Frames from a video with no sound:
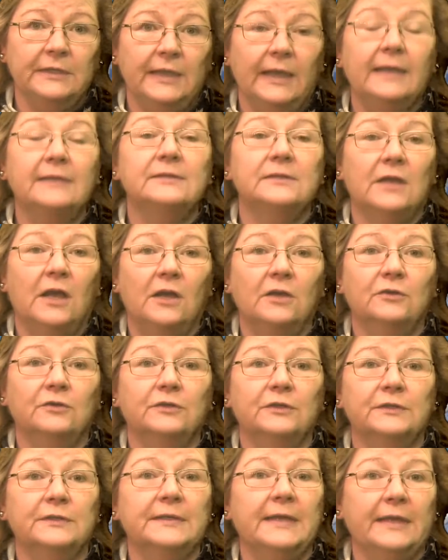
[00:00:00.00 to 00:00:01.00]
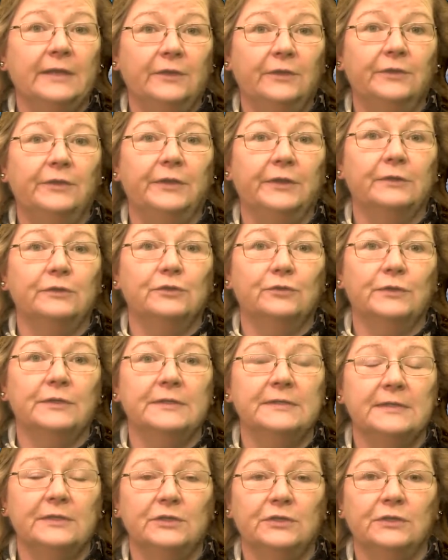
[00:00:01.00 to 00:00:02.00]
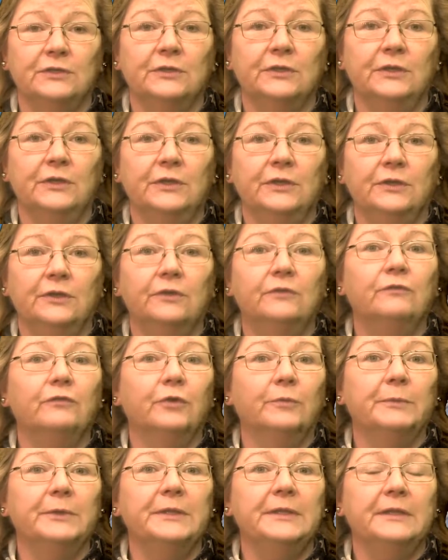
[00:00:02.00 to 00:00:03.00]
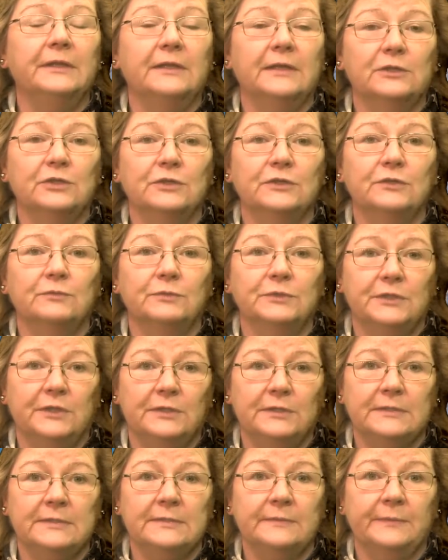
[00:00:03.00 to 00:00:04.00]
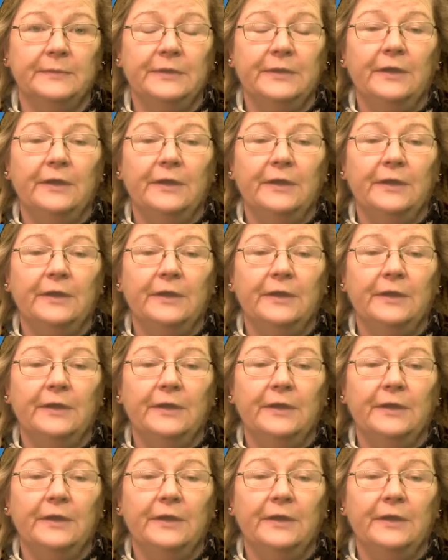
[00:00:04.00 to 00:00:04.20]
as Congress held their joint session confirming the election's results.